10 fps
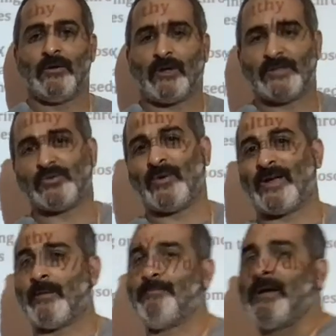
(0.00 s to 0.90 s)
Okay, so we
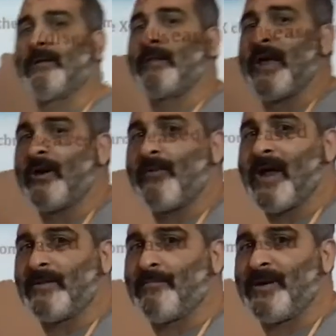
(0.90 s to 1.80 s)
got a big glare
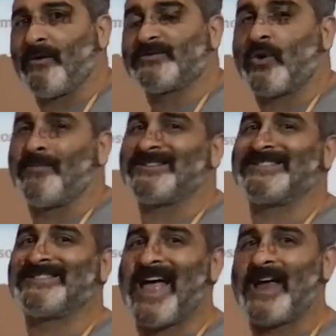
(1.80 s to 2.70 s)
right in the middle, so I'm going to
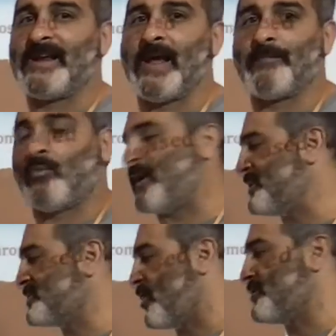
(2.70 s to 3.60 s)
slide it up when I
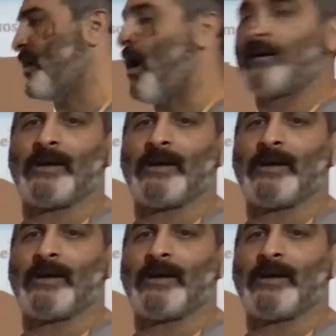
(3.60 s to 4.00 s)
start talking